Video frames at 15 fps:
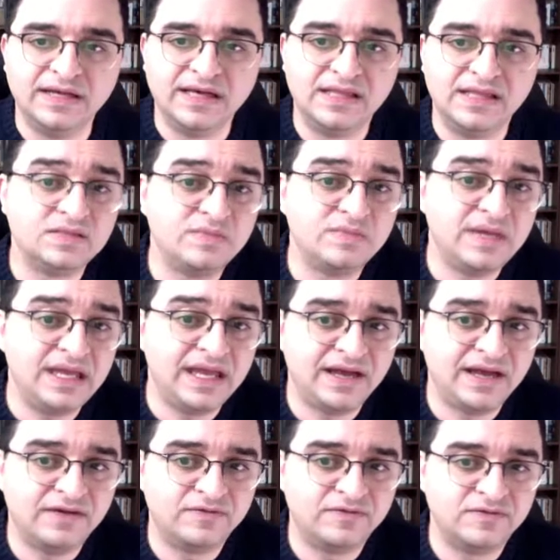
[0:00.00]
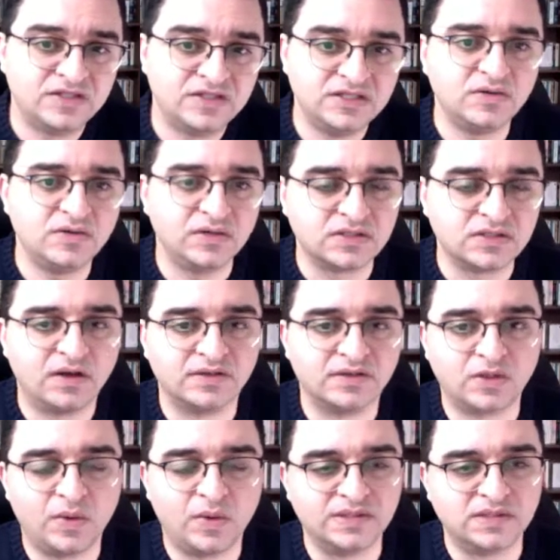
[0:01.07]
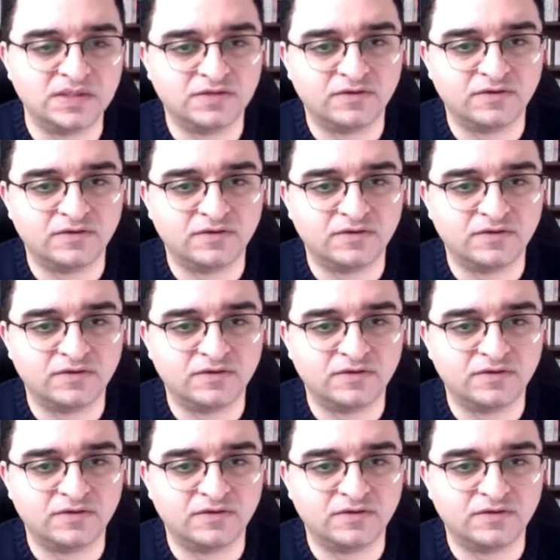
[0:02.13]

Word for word: And this may have serious consequences